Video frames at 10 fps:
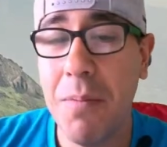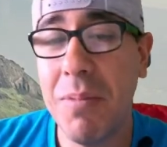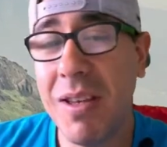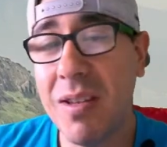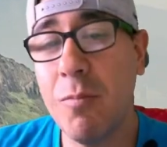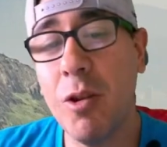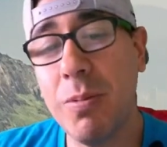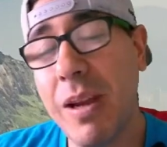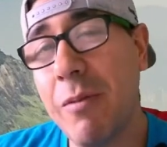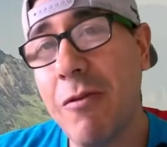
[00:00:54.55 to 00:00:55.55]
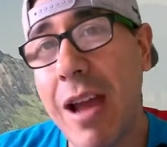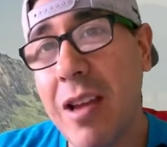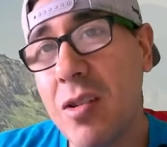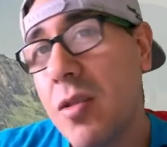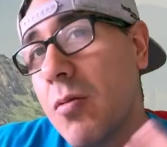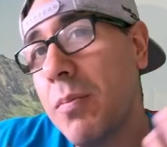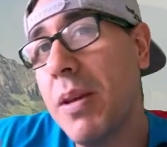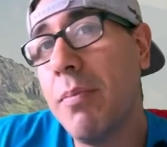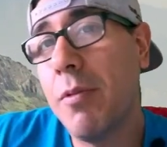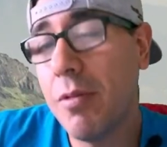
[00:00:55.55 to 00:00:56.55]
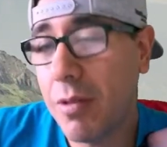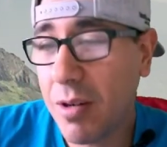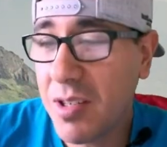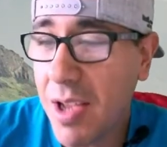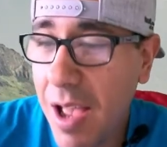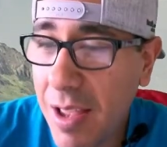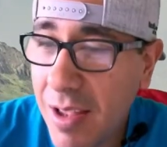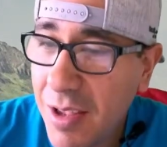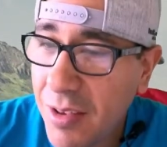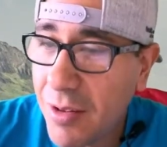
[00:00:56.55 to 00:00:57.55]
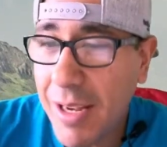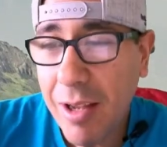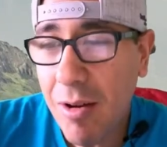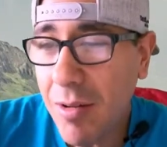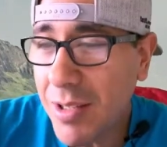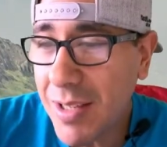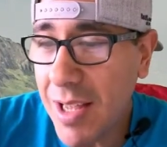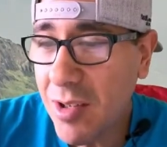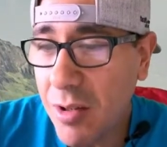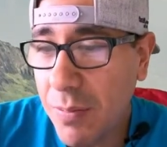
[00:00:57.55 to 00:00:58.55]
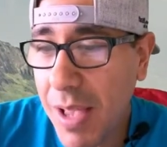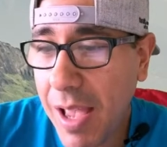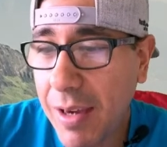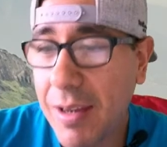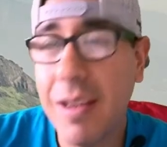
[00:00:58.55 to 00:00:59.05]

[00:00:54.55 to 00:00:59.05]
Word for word: Because multiplying fractions, when people are taught, they're like, oh, it's not so bad.